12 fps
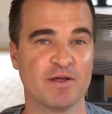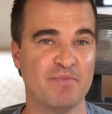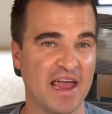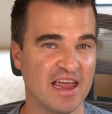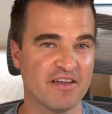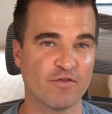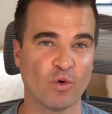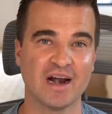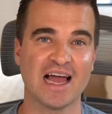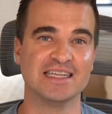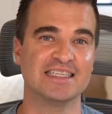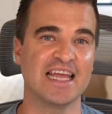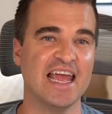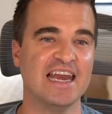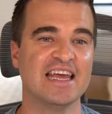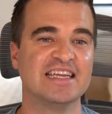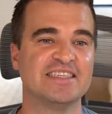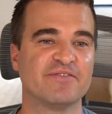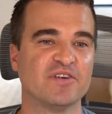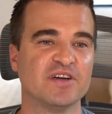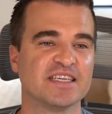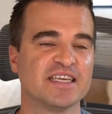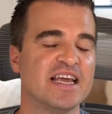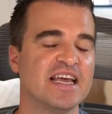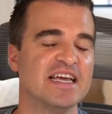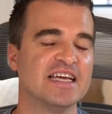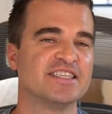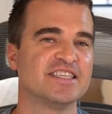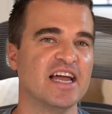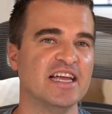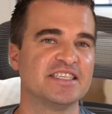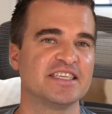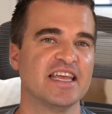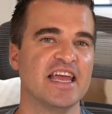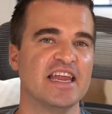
so I'm paying for it on 10 different sites.